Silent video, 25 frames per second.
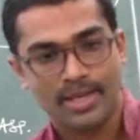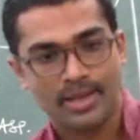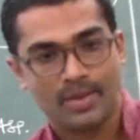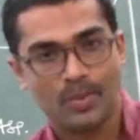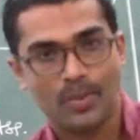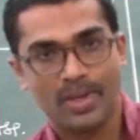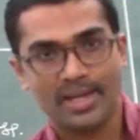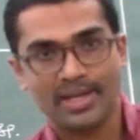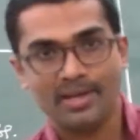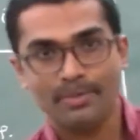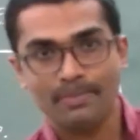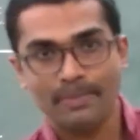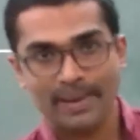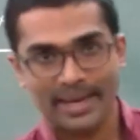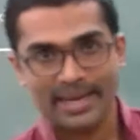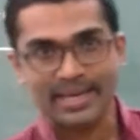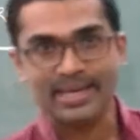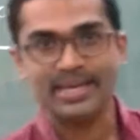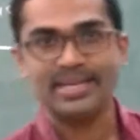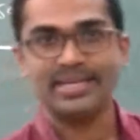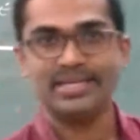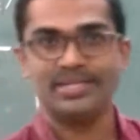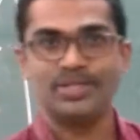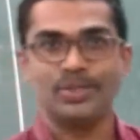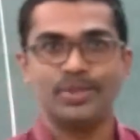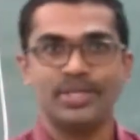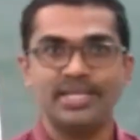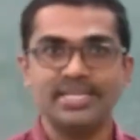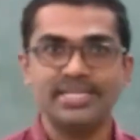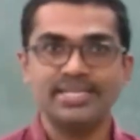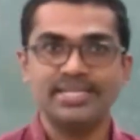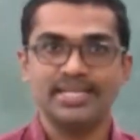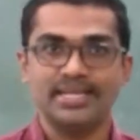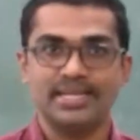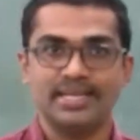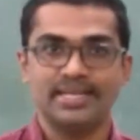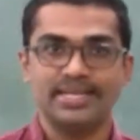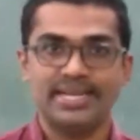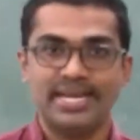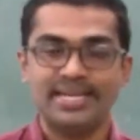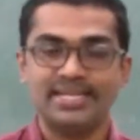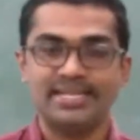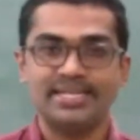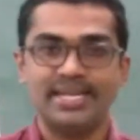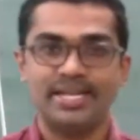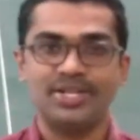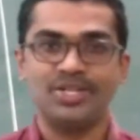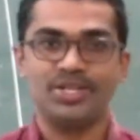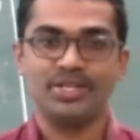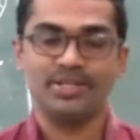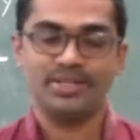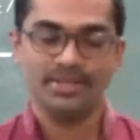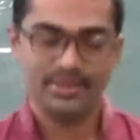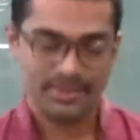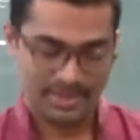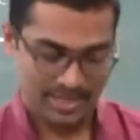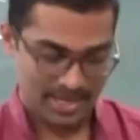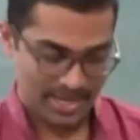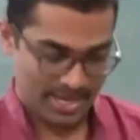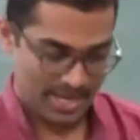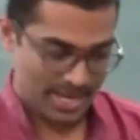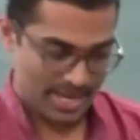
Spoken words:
Welcome back to this next session